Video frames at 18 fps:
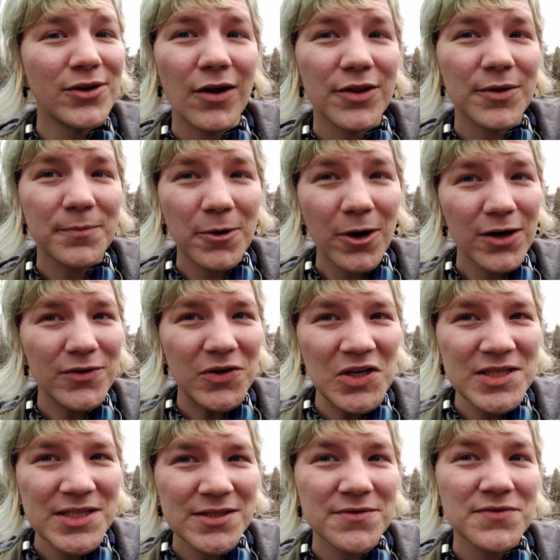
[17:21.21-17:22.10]
on the
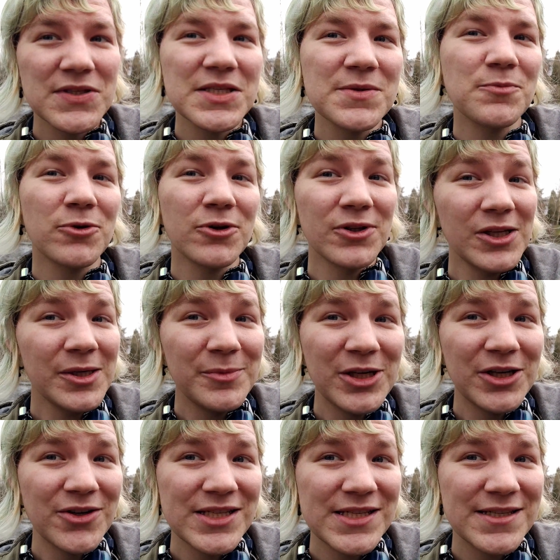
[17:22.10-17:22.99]
progress of this
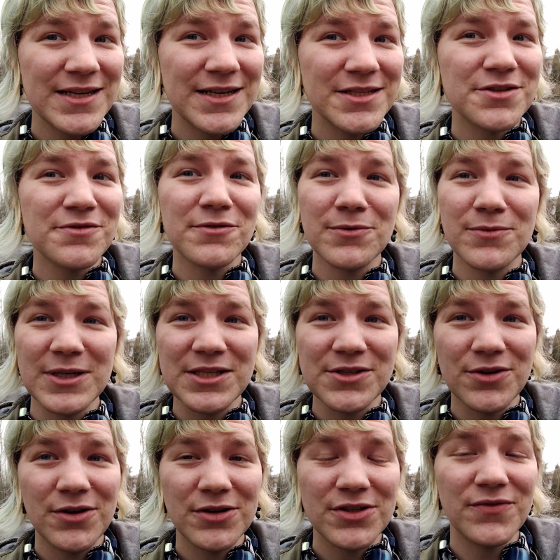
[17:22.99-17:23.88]
preliminary stage of the
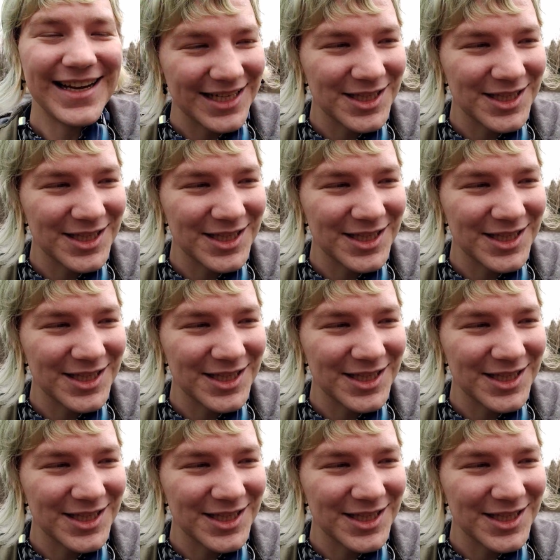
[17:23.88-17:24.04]
research.